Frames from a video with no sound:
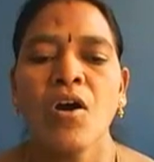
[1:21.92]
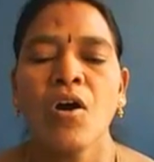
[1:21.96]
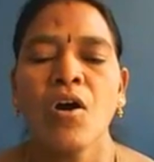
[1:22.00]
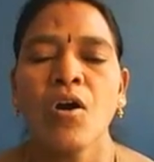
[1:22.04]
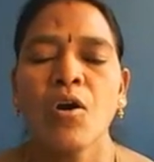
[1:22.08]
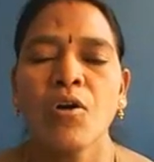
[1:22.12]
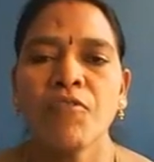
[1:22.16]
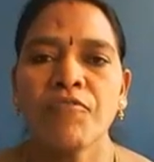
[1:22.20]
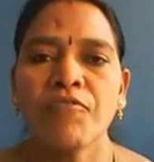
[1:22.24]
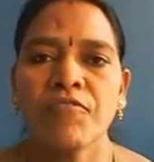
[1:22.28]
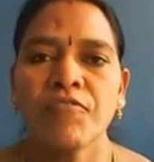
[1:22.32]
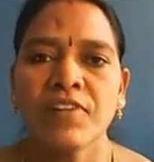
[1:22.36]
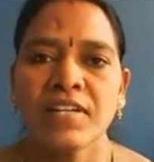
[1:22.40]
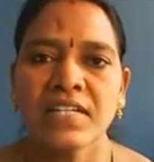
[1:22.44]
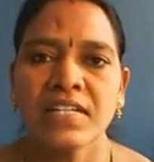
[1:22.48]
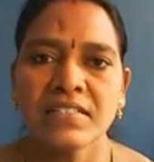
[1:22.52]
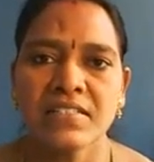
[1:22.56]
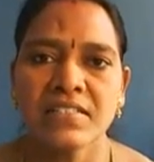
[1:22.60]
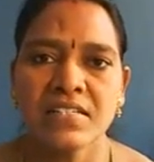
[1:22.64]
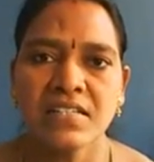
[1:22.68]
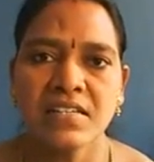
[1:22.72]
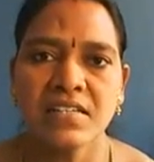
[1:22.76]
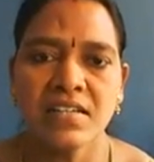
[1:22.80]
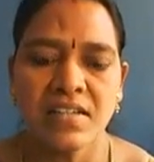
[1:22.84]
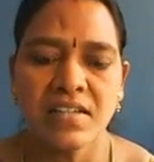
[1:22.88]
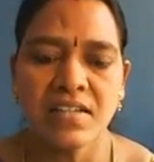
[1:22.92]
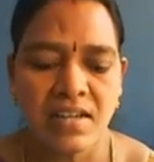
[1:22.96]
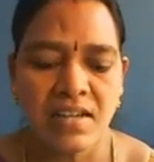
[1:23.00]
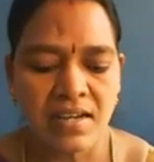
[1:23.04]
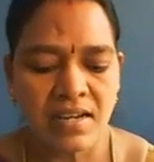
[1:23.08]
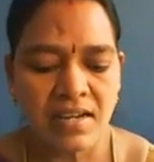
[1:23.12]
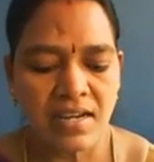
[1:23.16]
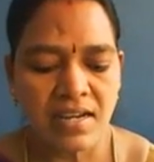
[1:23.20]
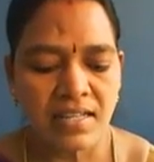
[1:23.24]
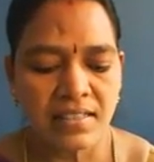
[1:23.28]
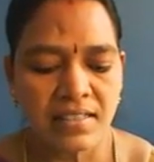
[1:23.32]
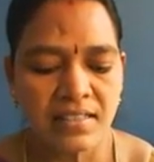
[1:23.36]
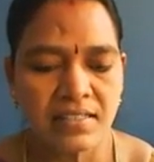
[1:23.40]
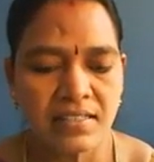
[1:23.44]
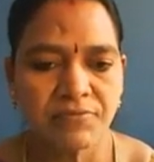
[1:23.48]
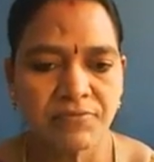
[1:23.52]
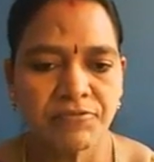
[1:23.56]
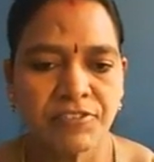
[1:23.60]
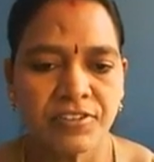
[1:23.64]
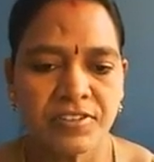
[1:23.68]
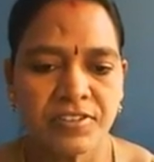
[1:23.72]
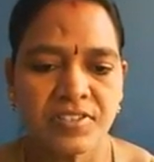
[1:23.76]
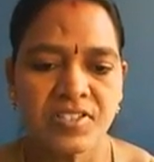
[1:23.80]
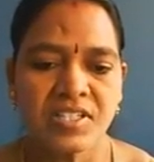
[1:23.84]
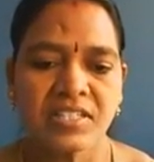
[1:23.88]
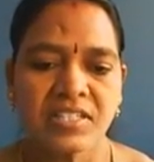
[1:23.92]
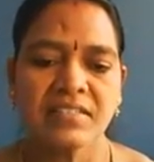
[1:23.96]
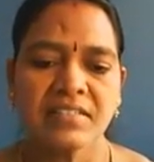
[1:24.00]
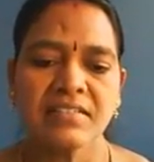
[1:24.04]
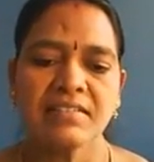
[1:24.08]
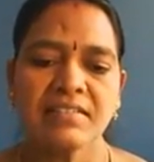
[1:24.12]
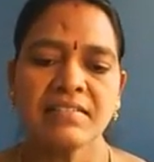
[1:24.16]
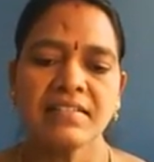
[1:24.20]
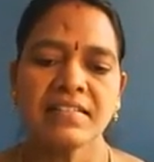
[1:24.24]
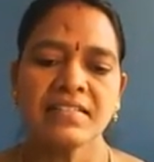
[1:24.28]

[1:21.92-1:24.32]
O'Flaherty. And then for the second